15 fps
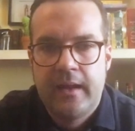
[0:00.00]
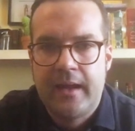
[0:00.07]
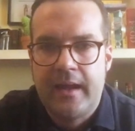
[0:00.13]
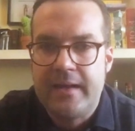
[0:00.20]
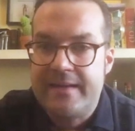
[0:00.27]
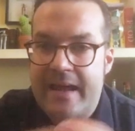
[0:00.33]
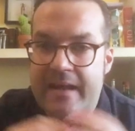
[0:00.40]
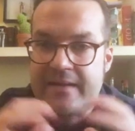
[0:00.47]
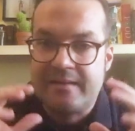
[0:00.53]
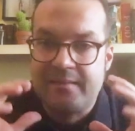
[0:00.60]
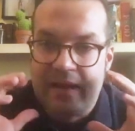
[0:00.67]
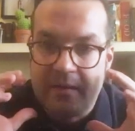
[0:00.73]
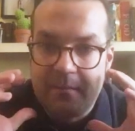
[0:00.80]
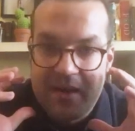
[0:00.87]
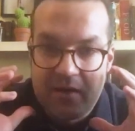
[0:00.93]
and that
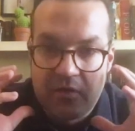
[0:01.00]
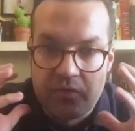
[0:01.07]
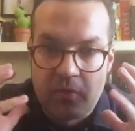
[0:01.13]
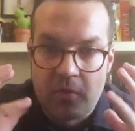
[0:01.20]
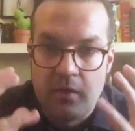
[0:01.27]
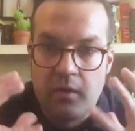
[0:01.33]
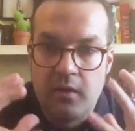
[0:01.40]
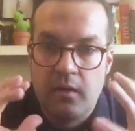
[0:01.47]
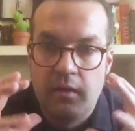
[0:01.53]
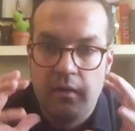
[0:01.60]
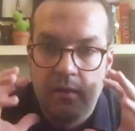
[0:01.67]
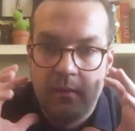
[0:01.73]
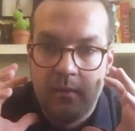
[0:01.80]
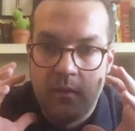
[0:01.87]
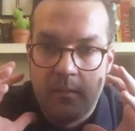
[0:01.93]
that makes for
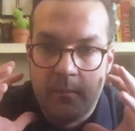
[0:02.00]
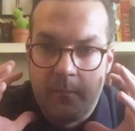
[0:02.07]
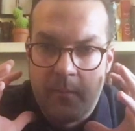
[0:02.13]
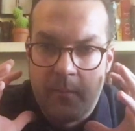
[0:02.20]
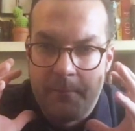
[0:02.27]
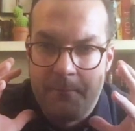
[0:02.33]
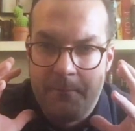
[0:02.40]
a, a,